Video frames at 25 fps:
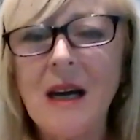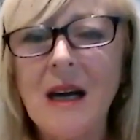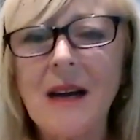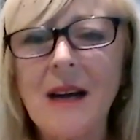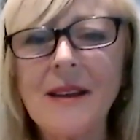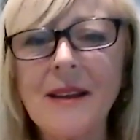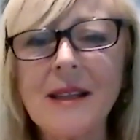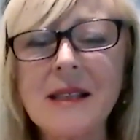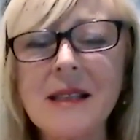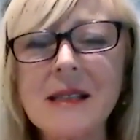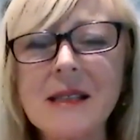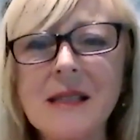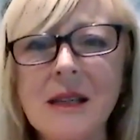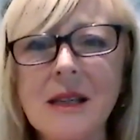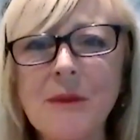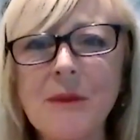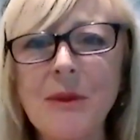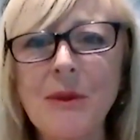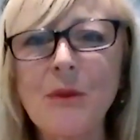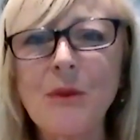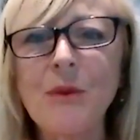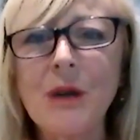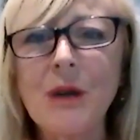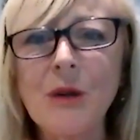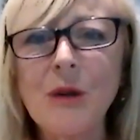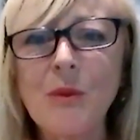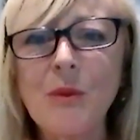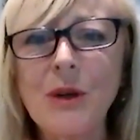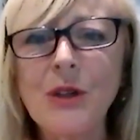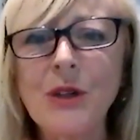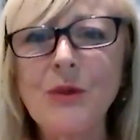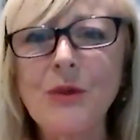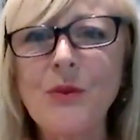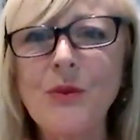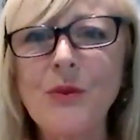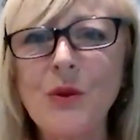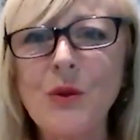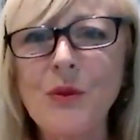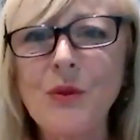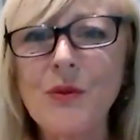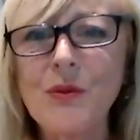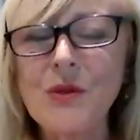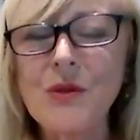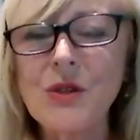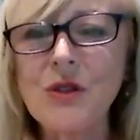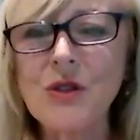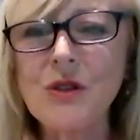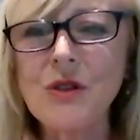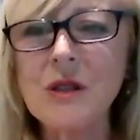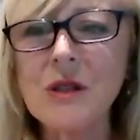I think this is going to be really wonderful for
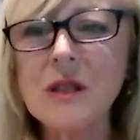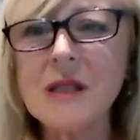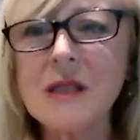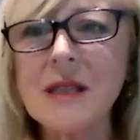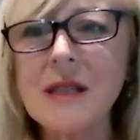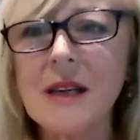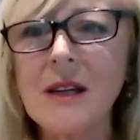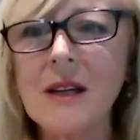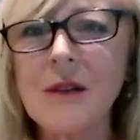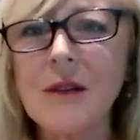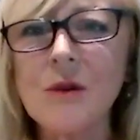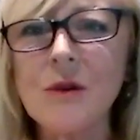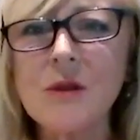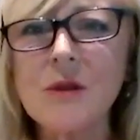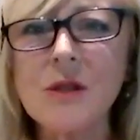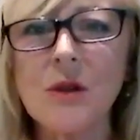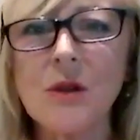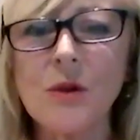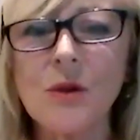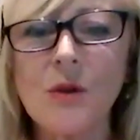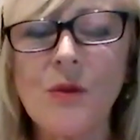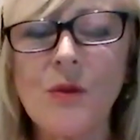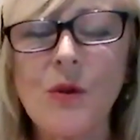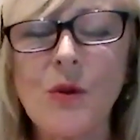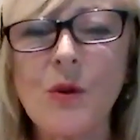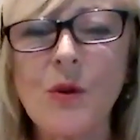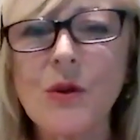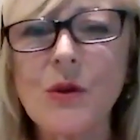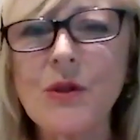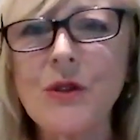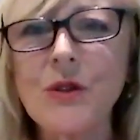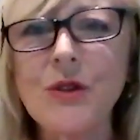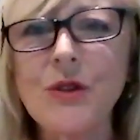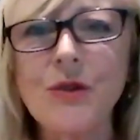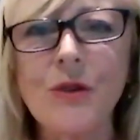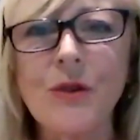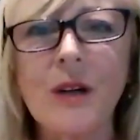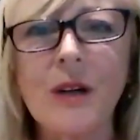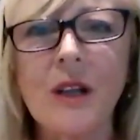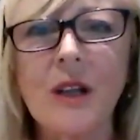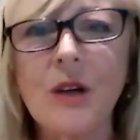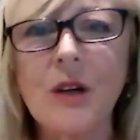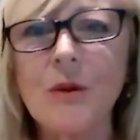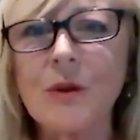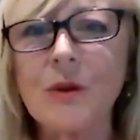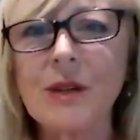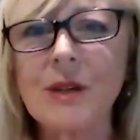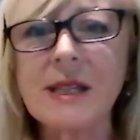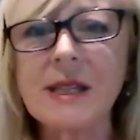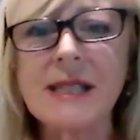students, and I also look forward to joining
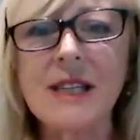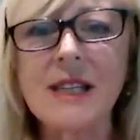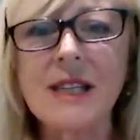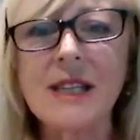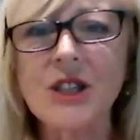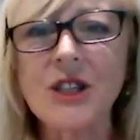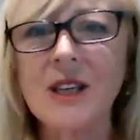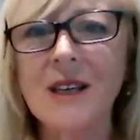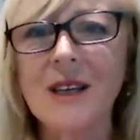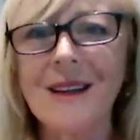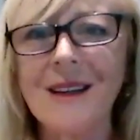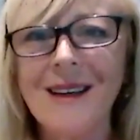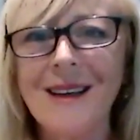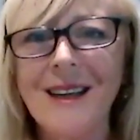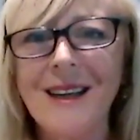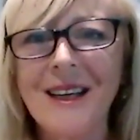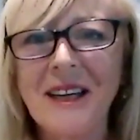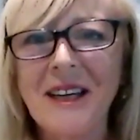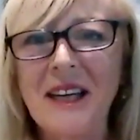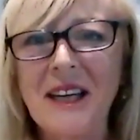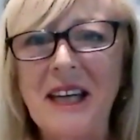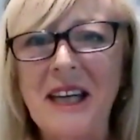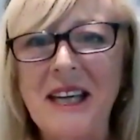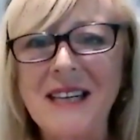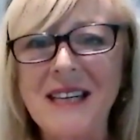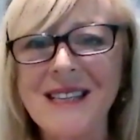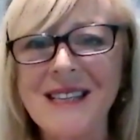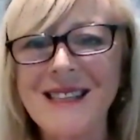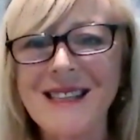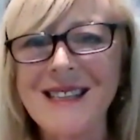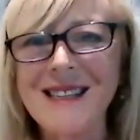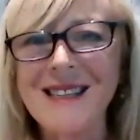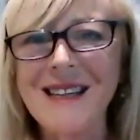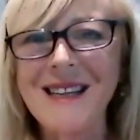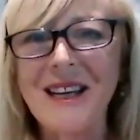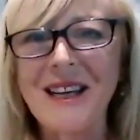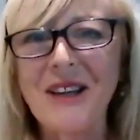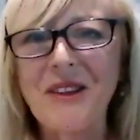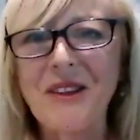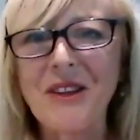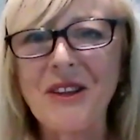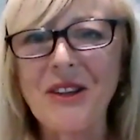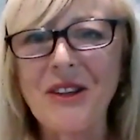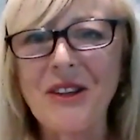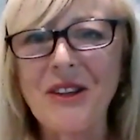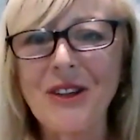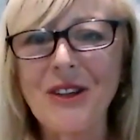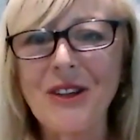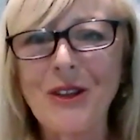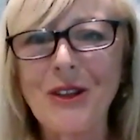you on a session later today
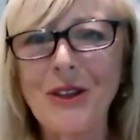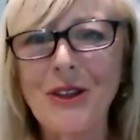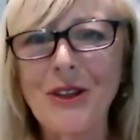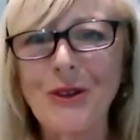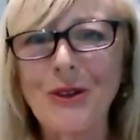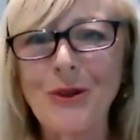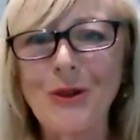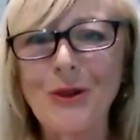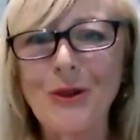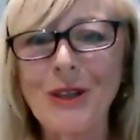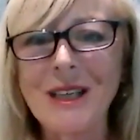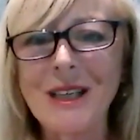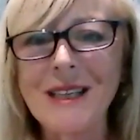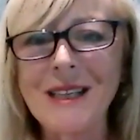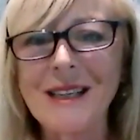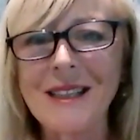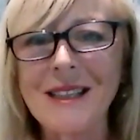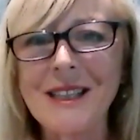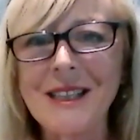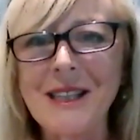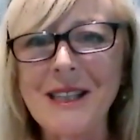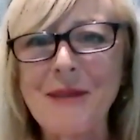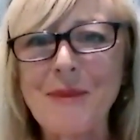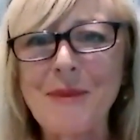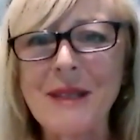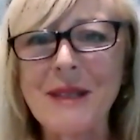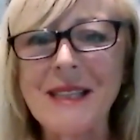that you're conducting.